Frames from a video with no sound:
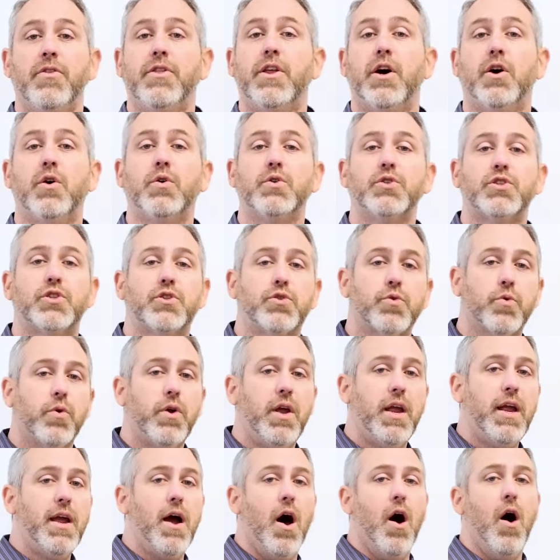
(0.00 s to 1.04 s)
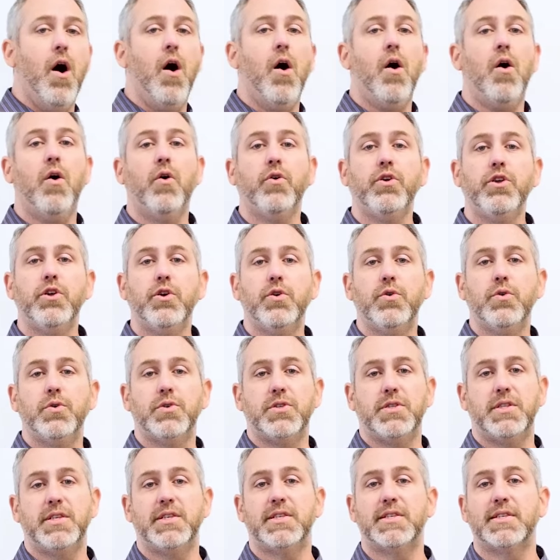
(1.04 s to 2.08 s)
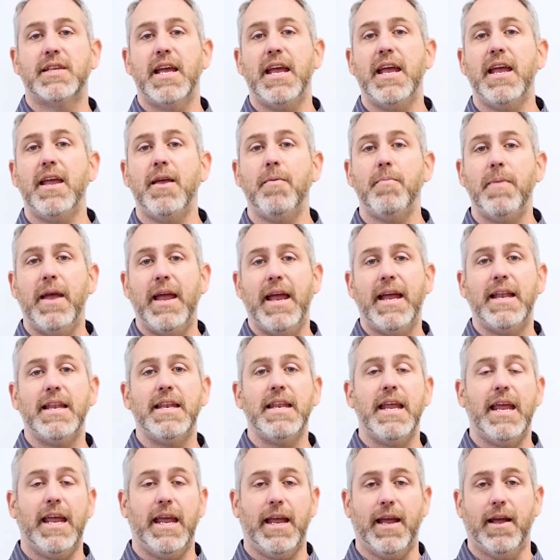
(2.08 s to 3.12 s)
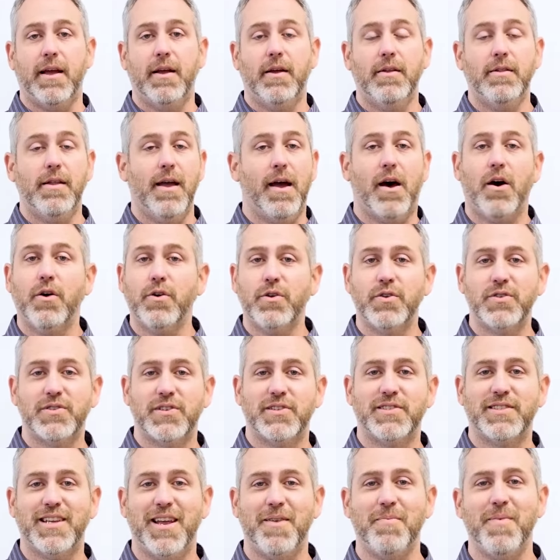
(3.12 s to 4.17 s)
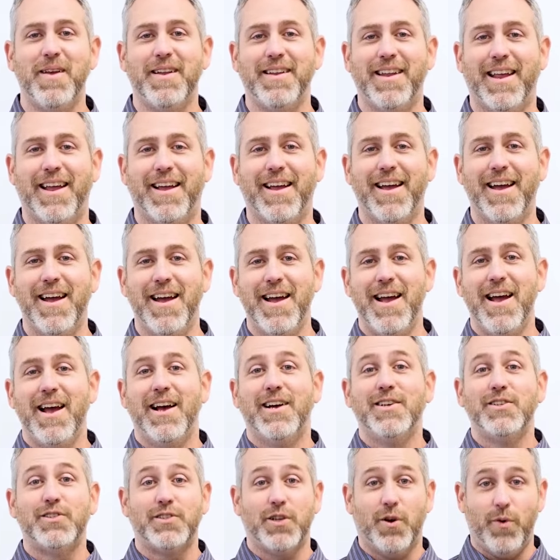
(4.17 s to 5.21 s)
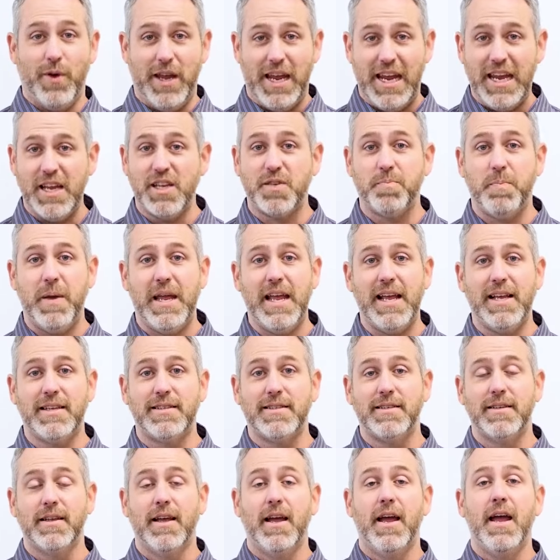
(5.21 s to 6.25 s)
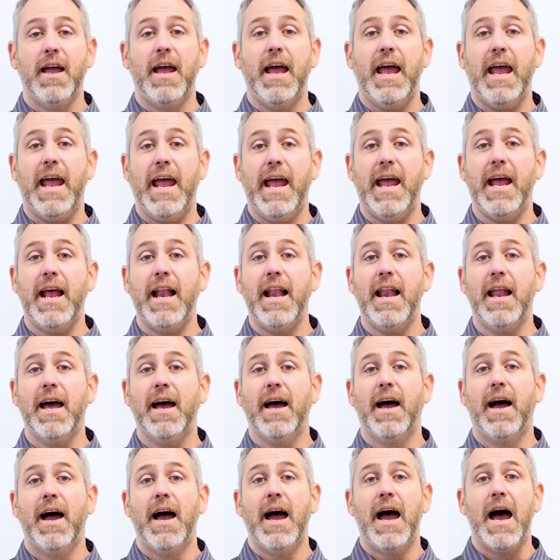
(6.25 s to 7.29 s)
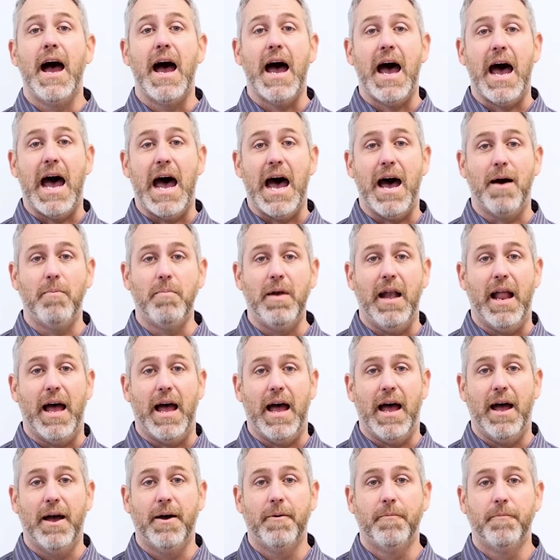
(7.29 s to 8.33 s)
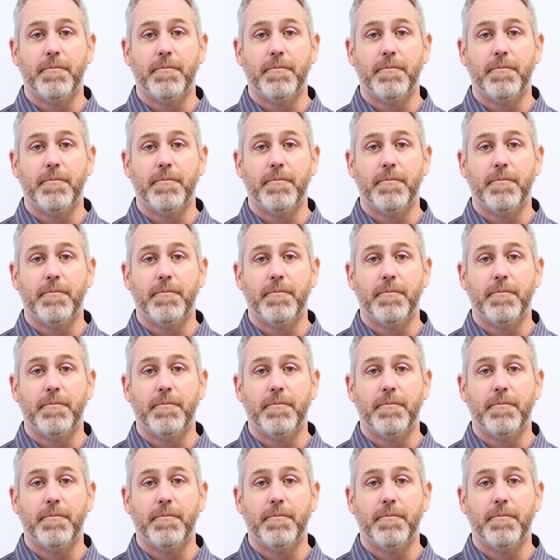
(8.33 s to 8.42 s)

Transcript: Those three all use the same ending. They all use the same ending. So he speaks, él habla.